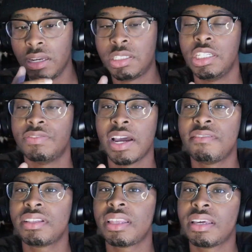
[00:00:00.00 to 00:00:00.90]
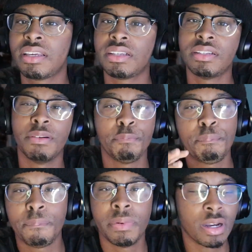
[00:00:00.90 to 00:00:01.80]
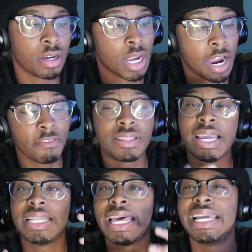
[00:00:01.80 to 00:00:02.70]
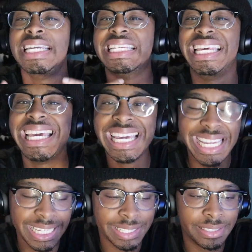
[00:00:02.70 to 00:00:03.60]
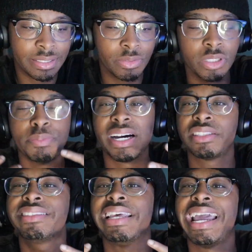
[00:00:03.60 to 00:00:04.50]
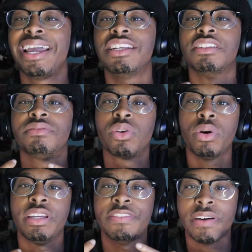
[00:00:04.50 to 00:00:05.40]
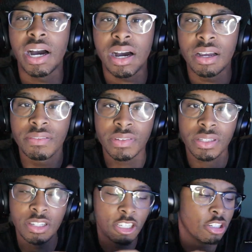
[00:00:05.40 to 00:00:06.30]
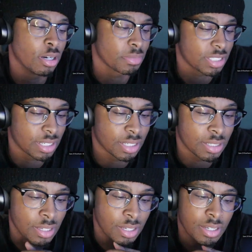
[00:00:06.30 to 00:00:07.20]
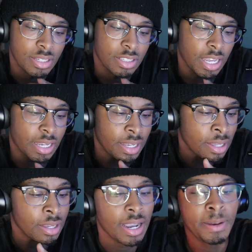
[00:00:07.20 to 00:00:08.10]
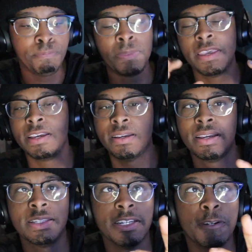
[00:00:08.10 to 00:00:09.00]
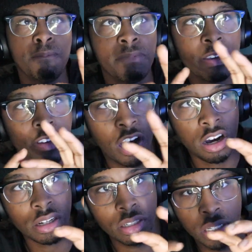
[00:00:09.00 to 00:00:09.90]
achieved everything, that he did was about the age of 25. You know what I'm saying? Like, hey, and look, if y'all,